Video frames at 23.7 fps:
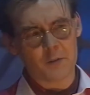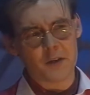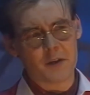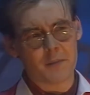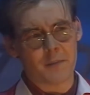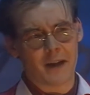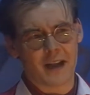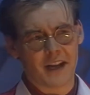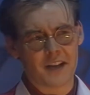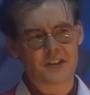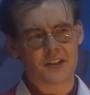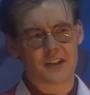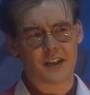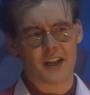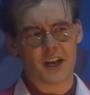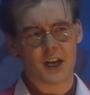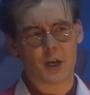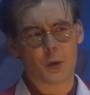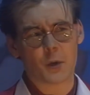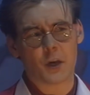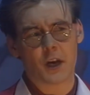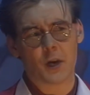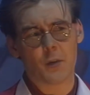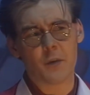you managed to get
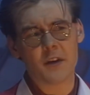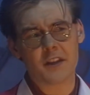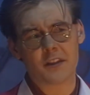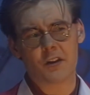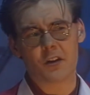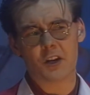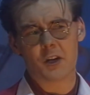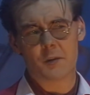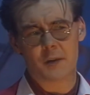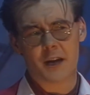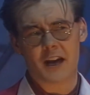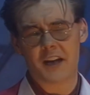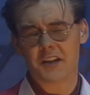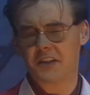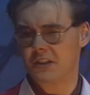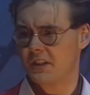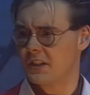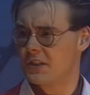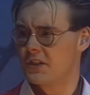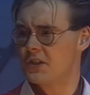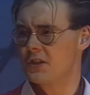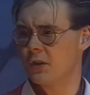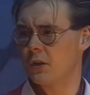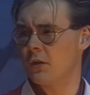quicker? We thought you were actually
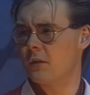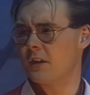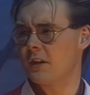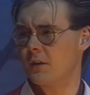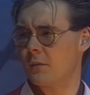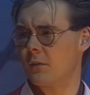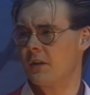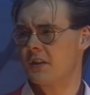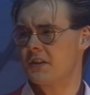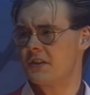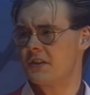slower at one